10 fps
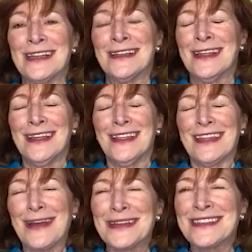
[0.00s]
And
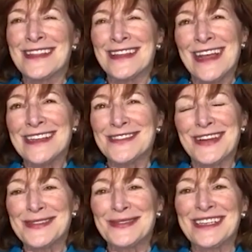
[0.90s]
I went to the next
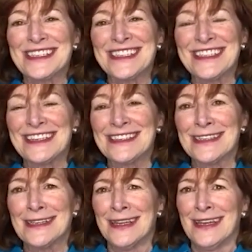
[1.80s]
dress rehearsal, and they
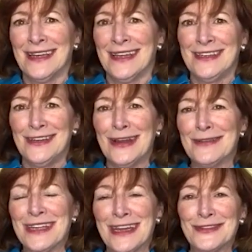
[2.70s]
said, you
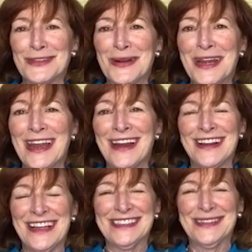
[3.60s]
have to have short hair.
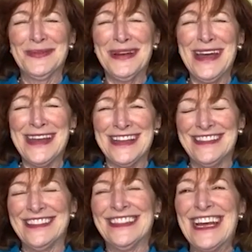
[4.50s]
And I said, why?
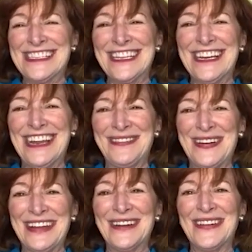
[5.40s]
And last night I
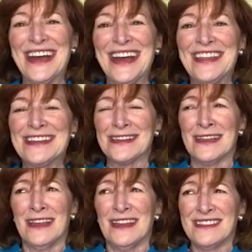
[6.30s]
found out why. They said,
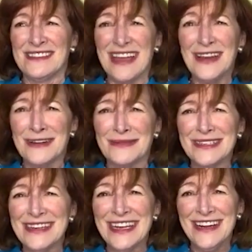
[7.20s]
is that her
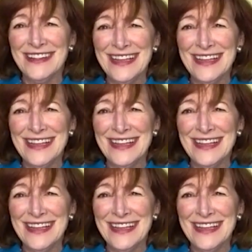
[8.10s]
real hair?